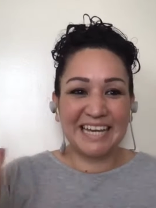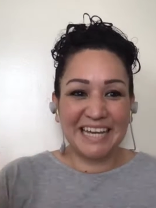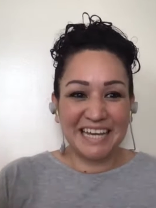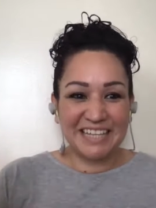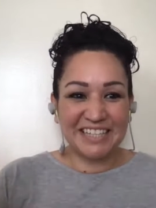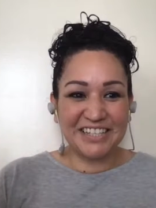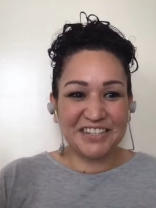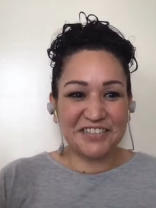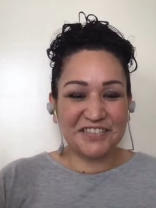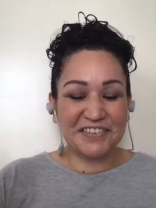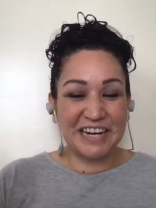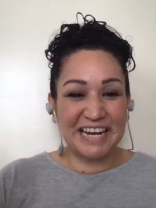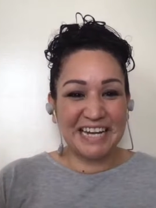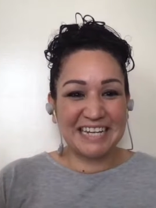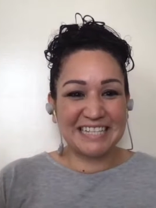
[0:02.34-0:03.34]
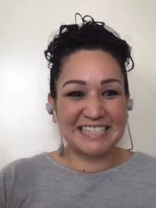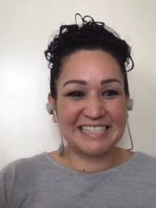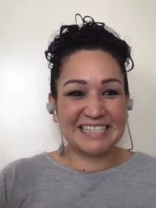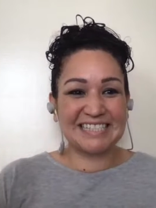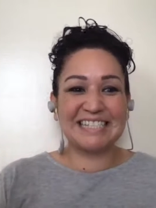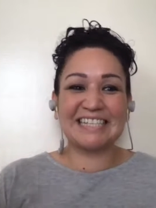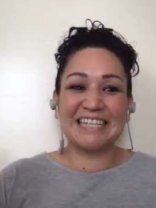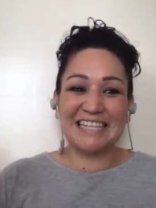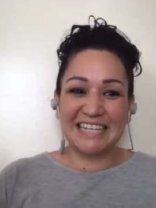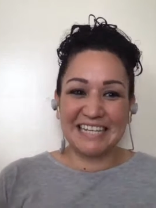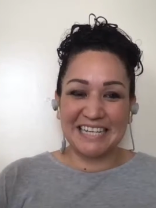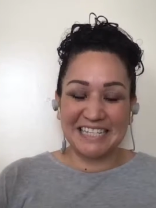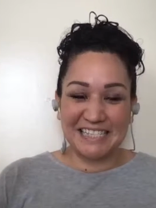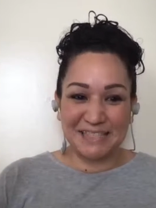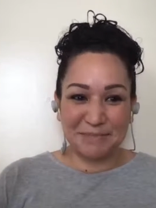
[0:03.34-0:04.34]
Hello, friends.
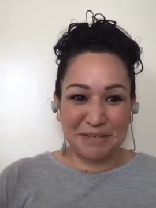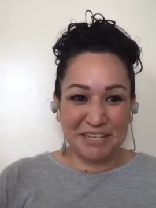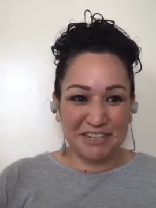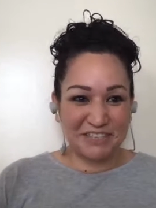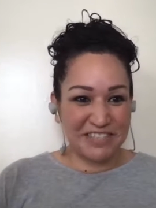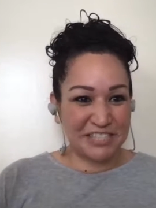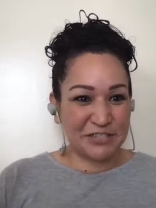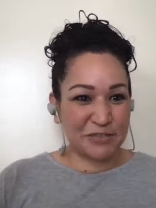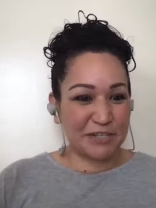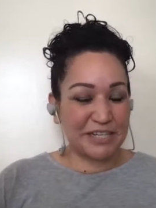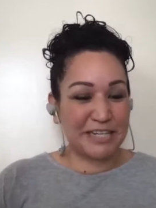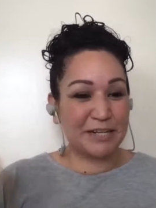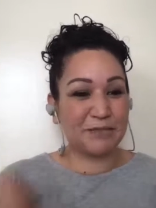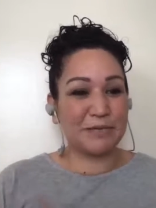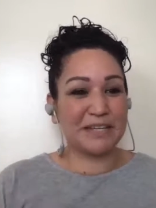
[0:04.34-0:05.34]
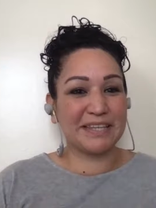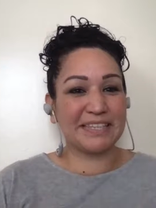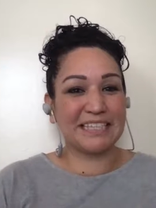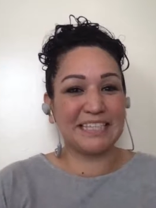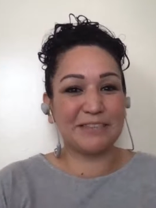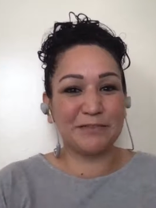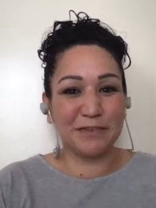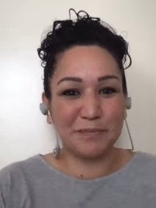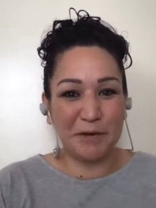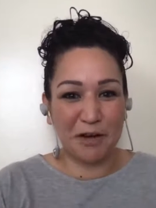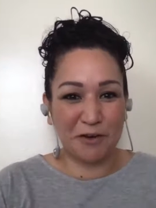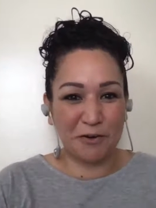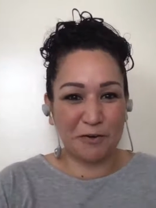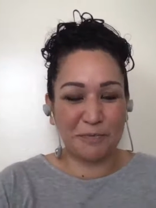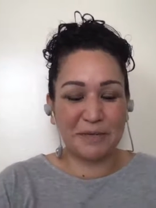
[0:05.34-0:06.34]
It's me, Victoria, with Lead from
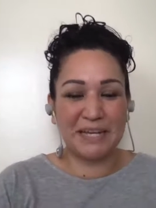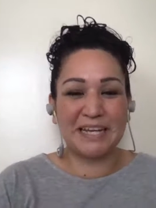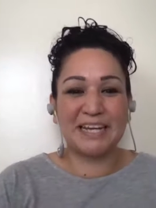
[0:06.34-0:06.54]
Home.